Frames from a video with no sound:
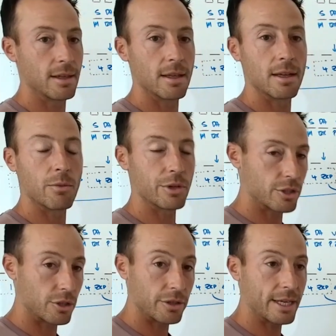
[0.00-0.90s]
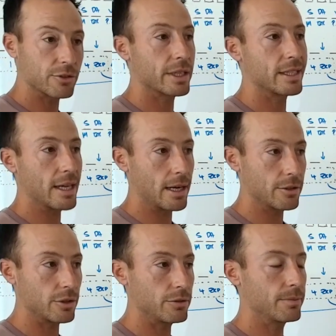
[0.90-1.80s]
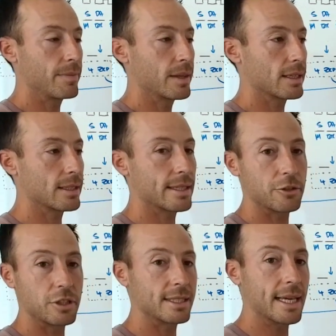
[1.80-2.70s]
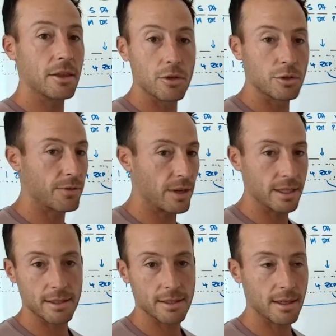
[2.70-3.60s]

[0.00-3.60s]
What the security council cannot do is essentially send those funds,